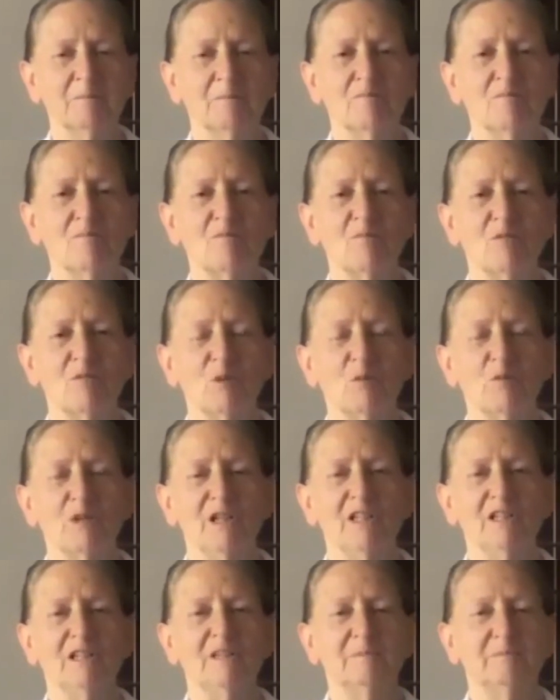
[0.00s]

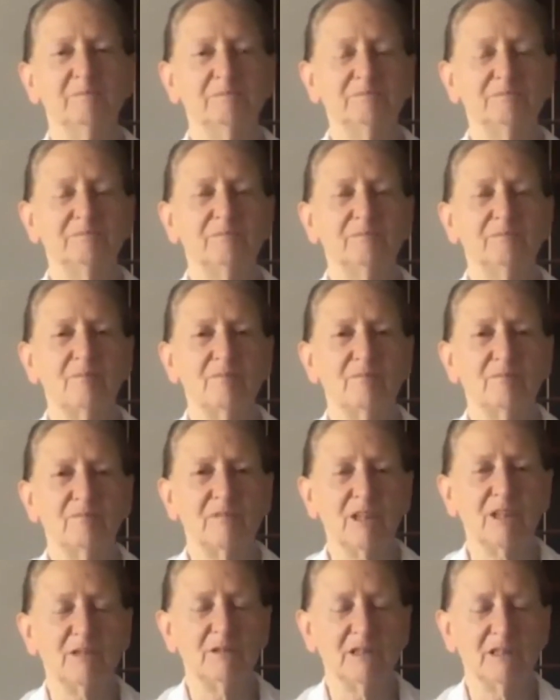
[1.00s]
Well,
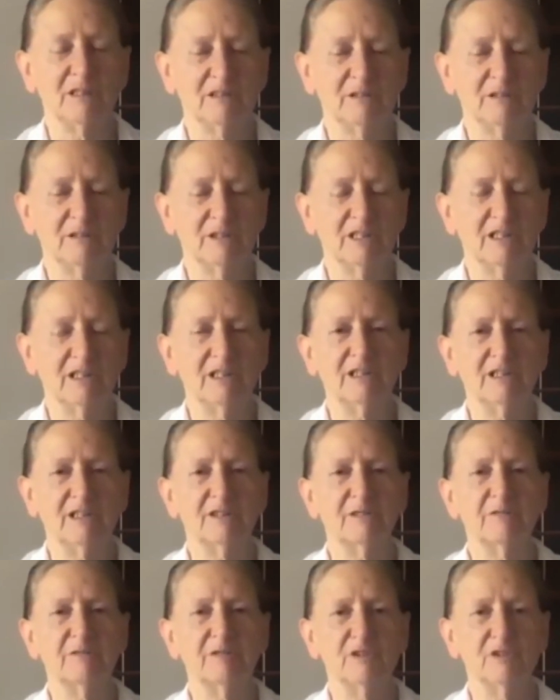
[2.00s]
looking at
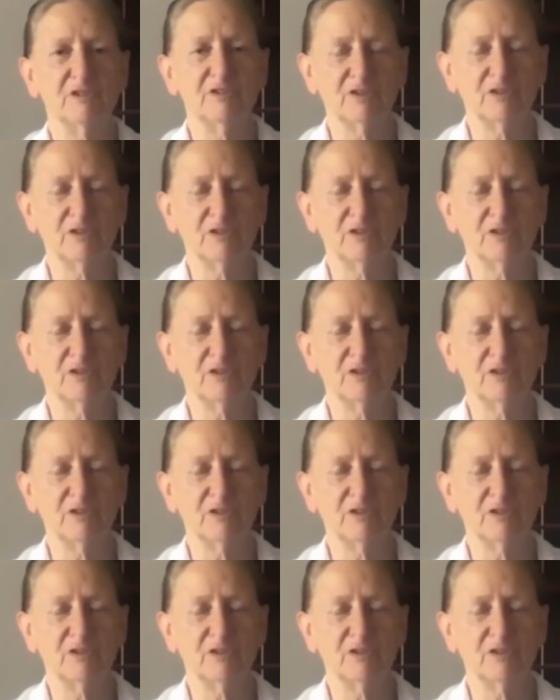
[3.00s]
the first